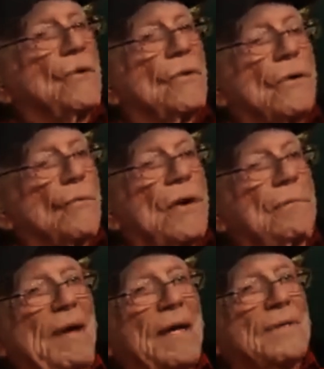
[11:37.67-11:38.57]
couldn't
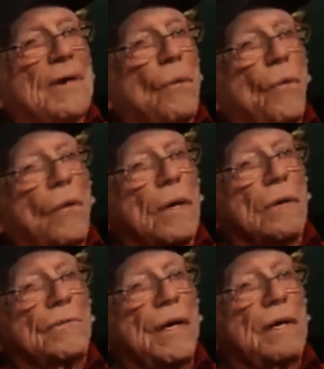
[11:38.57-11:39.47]
remake their
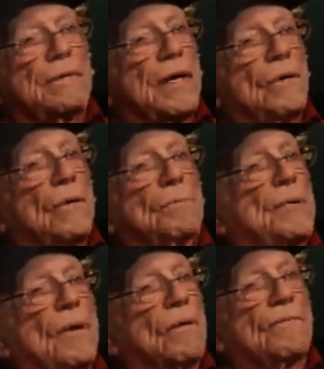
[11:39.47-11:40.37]
water. They couldn't
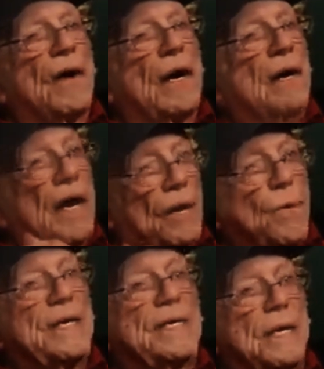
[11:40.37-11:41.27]
purify it like
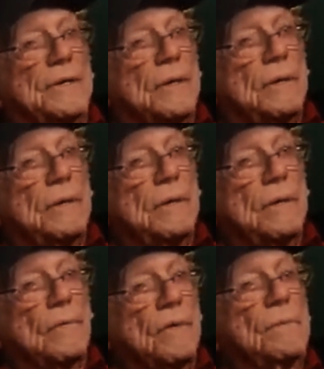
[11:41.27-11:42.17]
we did.
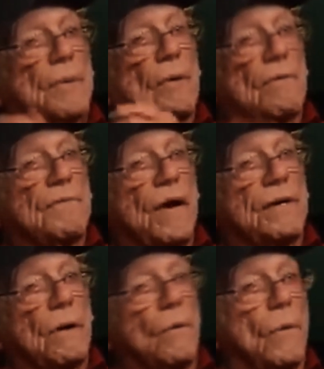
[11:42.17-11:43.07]
We
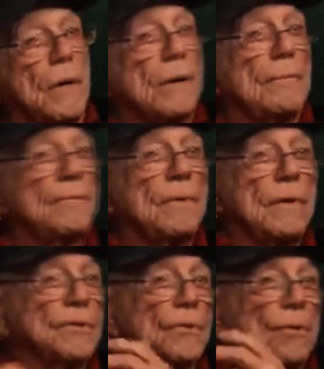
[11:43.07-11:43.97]
purified our water,
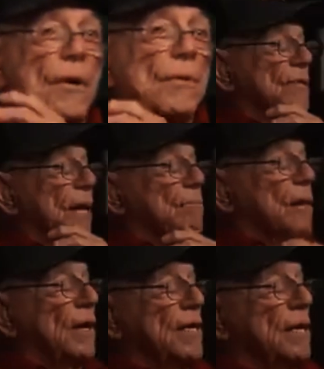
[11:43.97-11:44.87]
so we always had plenty